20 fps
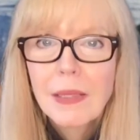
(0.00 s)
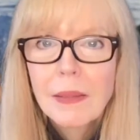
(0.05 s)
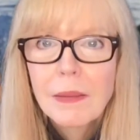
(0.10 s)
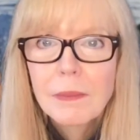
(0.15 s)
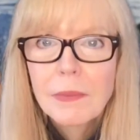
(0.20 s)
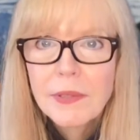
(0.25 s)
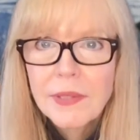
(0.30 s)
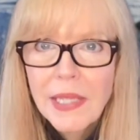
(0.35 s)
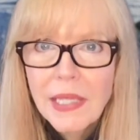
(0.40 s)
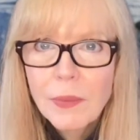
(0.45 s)

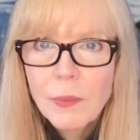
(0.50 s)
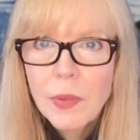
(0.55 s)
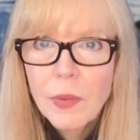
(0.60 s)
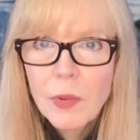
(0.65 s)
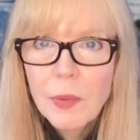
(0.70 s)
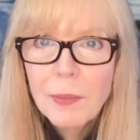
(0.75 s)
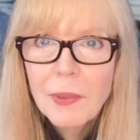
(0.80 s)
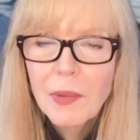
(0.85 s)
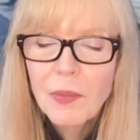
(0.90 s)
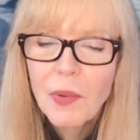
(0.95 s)
But then we
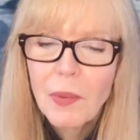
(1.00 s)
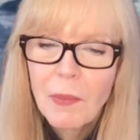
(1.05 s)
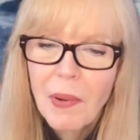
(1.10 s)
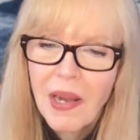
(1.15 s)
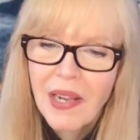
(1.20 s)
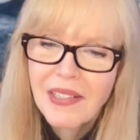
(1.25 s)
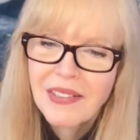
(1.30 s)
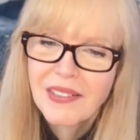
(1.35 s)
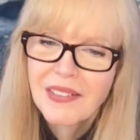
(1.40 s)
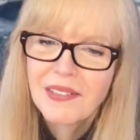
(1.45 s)
would be
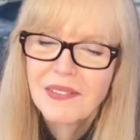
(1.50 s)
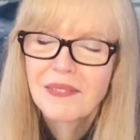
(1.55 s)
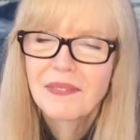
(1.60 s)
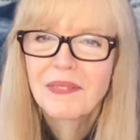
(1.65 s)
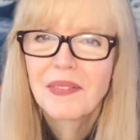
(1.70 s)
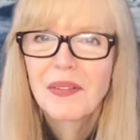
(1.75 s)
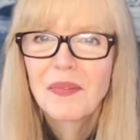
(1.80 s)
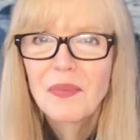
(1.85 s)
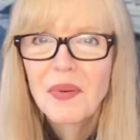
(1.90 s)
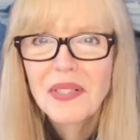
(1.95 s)
reminded
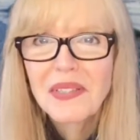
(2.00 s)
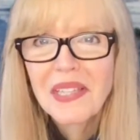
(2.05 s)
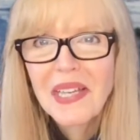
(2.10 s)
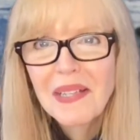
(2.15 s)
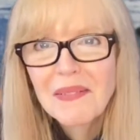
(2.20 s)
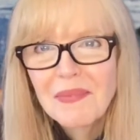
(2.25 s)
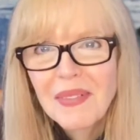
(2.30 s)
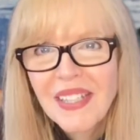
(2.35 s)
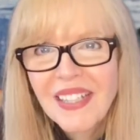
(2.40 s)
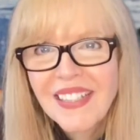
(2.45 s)
of what
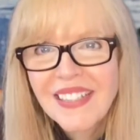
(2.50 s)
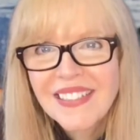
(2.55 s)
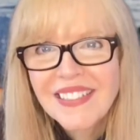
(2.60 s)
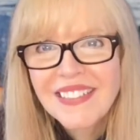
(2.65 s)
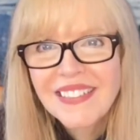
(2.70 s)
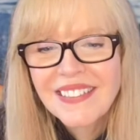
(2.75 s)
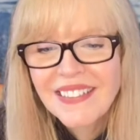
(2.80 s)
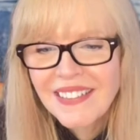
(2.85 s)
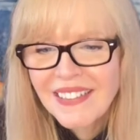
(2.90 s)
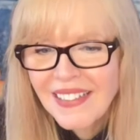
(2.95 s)
that means.
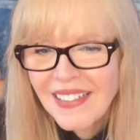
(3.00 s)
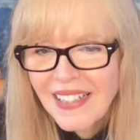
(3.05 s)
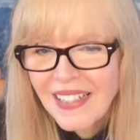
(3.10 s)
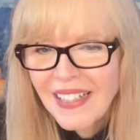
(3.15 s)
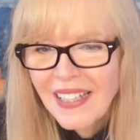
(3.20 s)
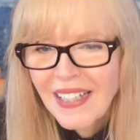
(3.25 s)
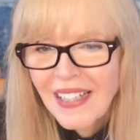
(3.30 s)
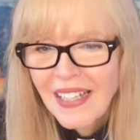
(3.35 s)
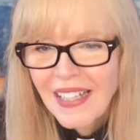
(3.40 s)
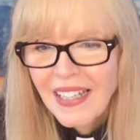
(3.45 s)

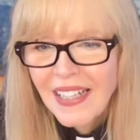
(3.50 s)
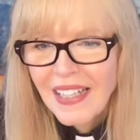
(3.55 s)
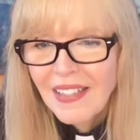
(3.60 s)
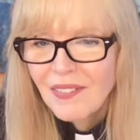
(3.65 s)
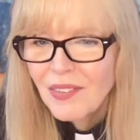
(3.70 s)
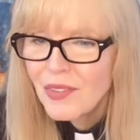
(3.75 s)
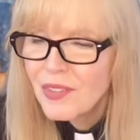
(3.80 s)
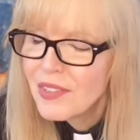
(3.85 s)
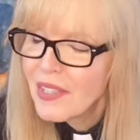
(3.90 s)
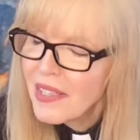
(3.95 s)
If
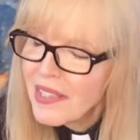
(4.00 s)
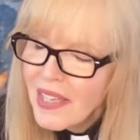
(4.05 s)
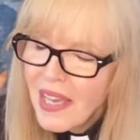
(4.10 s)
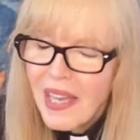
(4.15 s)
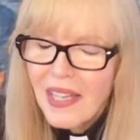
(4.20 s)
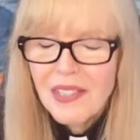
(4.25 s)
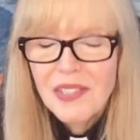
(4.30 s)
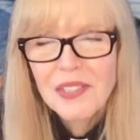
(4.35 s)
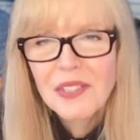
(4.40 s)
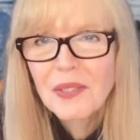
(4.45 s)
you say
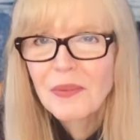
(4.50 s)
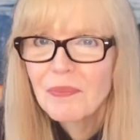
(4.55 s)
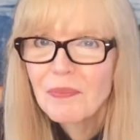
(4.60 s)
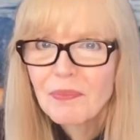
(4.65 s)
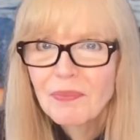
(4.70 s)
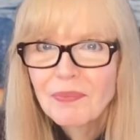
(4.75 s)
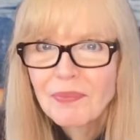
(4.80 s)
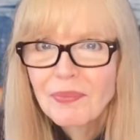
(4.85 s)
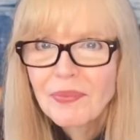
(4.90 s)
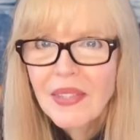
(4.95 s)
yes,
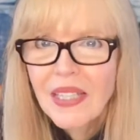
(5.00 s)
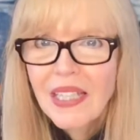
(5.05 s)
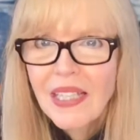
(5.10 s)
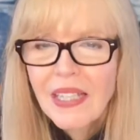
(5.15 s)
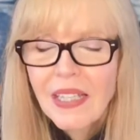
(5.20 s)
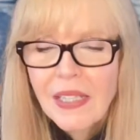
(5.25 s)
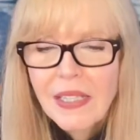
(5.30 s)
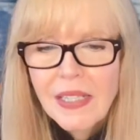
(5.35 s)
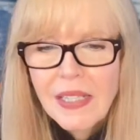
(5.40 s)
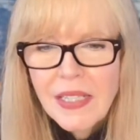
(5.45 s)

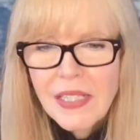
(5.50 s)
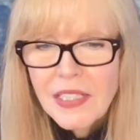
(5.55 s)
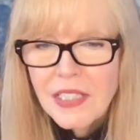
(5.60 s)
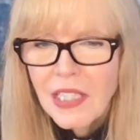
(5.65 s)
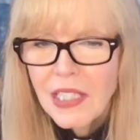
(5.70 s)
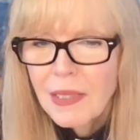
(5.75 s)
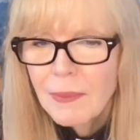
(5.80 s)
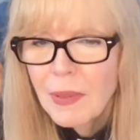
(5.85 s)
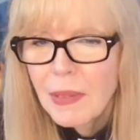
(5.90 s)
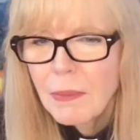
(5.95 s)
it's
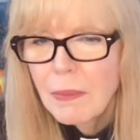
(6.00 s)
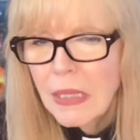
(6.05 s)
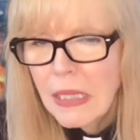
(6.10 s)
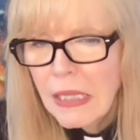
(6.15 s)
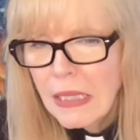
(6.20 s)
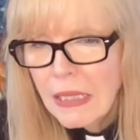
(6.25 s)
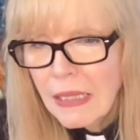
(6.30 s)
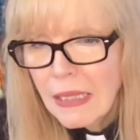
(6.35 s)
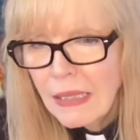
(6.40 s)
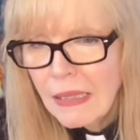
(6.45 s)
going to be
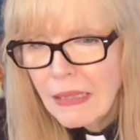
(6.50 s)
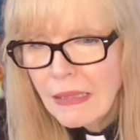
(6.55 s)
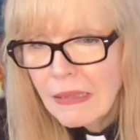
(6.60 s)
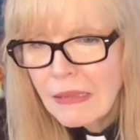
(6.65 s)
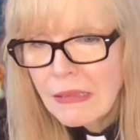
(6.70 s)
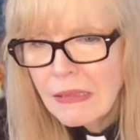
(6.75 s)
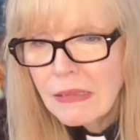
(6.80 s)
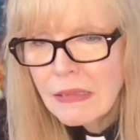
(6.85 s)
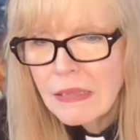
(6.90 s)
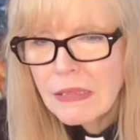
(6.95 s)

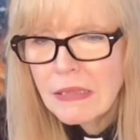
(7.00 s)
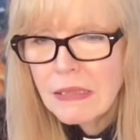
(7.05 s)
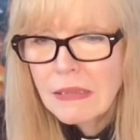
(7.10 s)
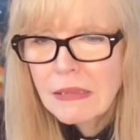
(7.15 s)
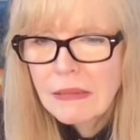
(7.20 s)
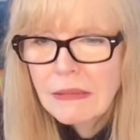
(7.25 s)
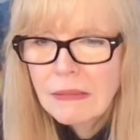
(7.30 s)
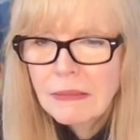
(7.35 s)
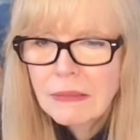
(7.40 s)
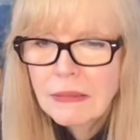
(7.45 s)
meetings,
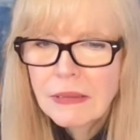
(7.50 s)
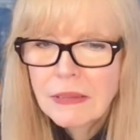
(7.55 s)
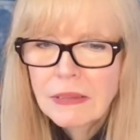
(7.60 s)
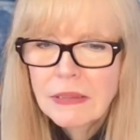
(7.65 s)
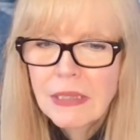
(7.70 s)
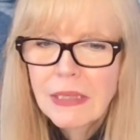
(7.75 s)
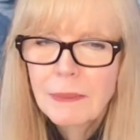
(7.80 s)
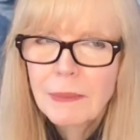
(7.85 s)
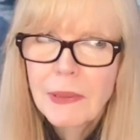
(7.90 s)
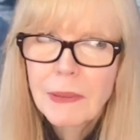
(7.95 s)
and it's
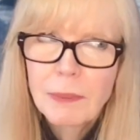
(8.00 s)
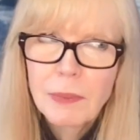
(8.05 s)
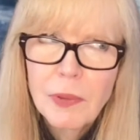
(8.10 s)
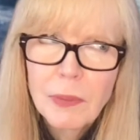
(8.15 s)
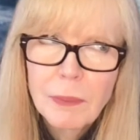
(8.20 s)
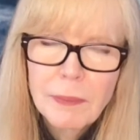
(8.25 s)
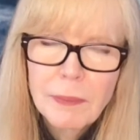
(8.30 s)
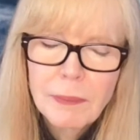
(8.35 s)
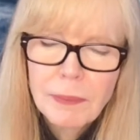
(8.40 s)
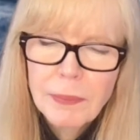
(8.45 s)
going to be
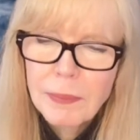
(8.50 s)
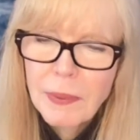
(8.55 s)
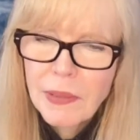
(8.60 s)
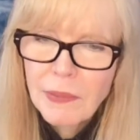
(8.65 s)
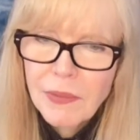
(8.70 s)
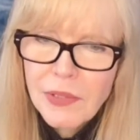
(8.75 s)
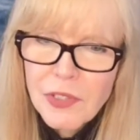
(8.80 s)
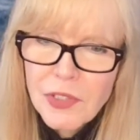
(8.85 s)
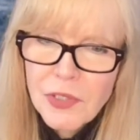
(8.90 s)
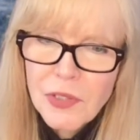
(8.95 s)

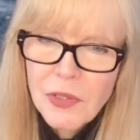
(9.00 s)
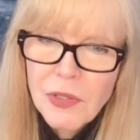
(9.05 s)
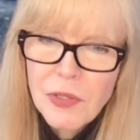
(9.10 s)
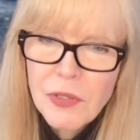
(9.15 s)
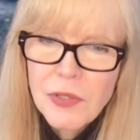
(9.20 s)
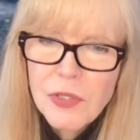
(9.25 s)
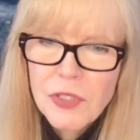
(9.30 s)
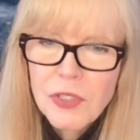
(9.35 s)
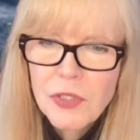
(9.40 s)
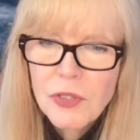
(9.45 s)

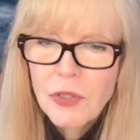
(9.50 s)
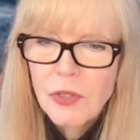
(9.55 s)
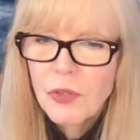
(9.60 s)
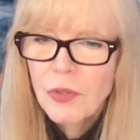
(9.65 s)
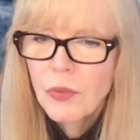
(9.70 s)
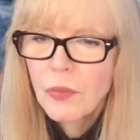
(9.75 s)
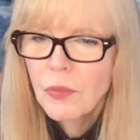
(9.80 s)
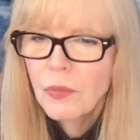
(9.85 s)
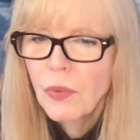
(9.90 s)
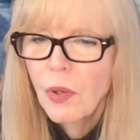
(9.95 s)
parishioners
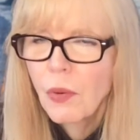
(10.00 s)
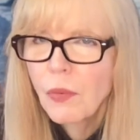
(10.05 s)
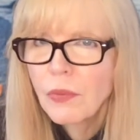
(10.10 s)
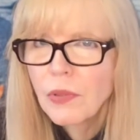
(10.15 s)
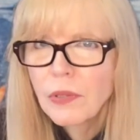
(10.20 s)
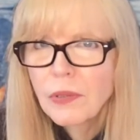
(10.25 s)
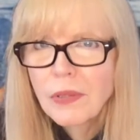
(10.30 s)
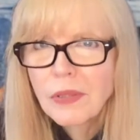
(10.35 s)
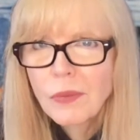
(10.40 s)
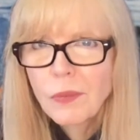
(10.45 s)
who
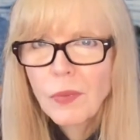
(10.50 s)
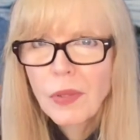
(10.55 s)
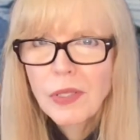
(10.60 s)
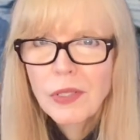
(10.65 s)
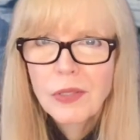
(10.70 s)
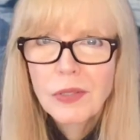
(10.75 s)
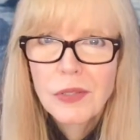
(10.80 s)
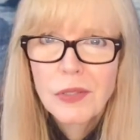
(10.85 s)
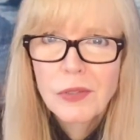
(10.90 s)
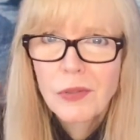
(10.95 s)
only want
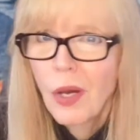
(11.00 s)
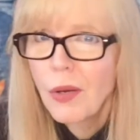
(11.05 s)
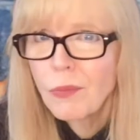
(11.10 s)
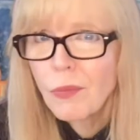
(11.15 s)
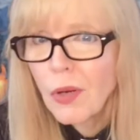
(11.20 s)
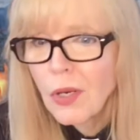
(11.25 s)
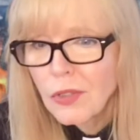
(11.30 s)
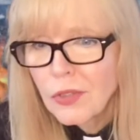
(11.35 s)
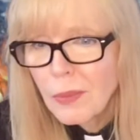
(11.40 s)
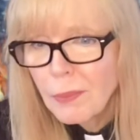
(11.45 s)
you to not
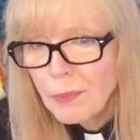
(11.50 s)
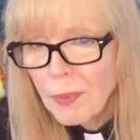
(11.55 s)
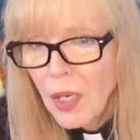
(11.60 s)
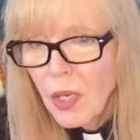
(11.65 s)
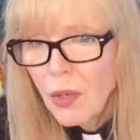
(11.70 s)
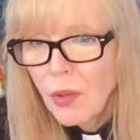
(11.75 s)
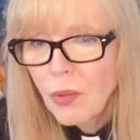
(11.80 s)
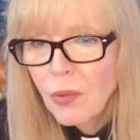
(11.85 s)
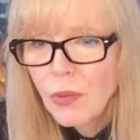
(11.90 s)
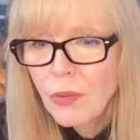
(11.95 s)
rock the
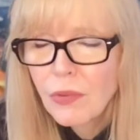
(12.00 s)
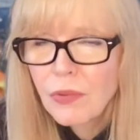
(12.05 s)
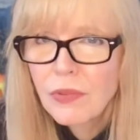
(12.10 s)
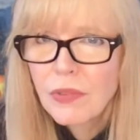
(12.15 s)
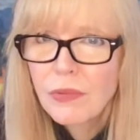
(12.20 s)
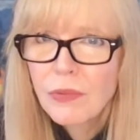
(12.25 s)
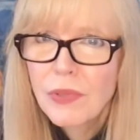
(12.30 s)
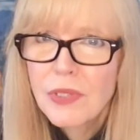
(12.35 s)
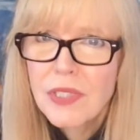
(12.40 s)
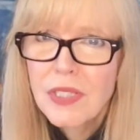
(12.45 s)
boat
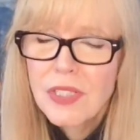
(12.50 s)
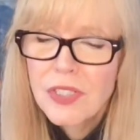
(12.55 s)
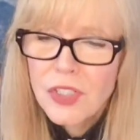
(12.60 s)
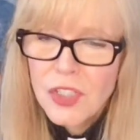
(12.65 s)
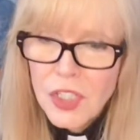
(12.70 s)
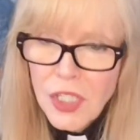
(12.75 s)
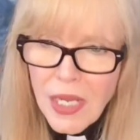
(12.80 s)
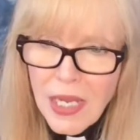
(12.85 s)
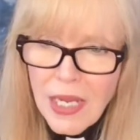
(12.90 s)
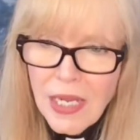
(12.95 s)
and resist
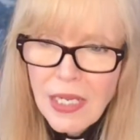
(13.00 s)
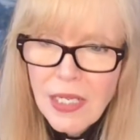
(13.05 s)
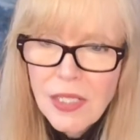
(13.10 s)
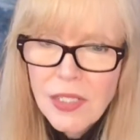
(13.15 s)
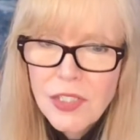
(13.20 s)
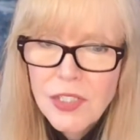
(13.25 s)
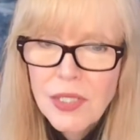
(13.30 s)
change.